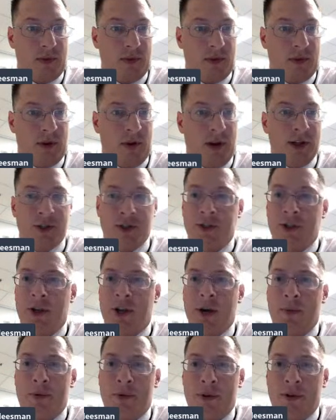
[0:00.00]
All right, just a
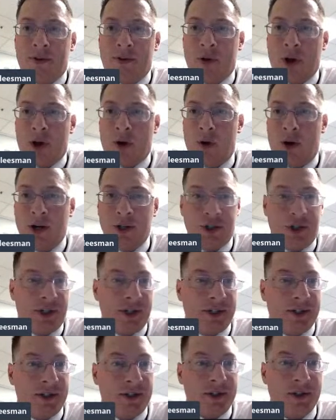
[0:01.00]
couple of quick
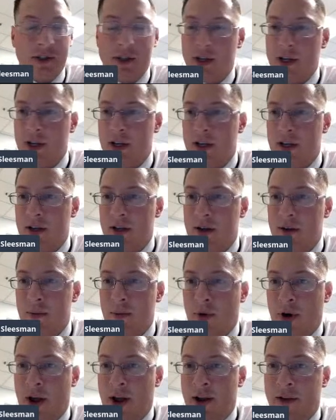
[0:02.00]
questions,
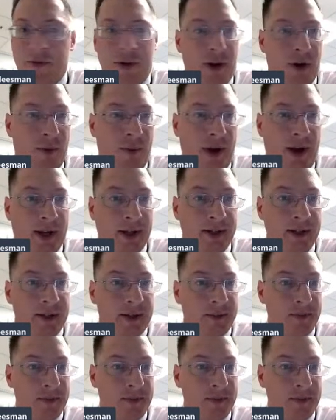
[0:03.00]
Brad, if you don't mind.